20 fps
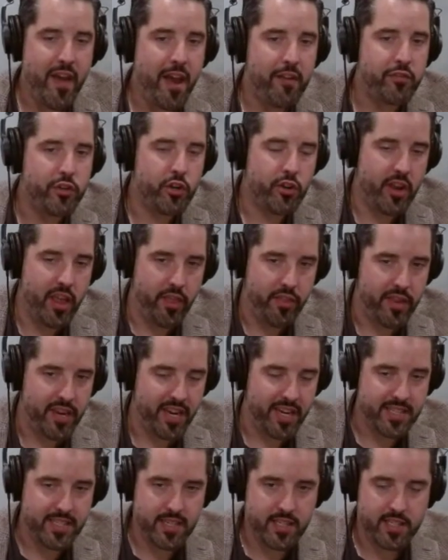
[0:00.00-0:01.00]
after death, an
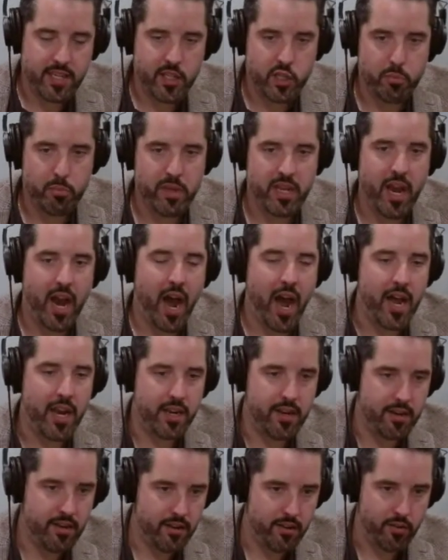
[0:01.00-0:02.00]
existence
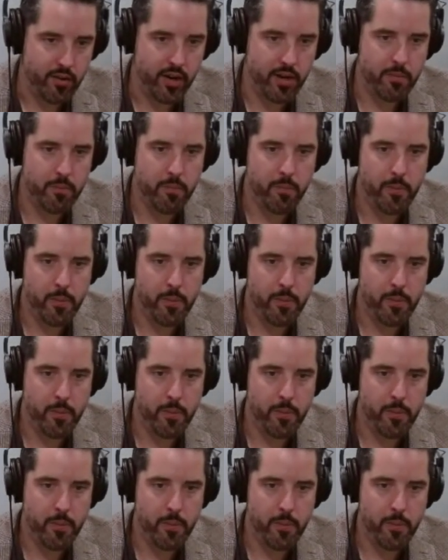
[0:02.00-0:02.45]
beyond, right?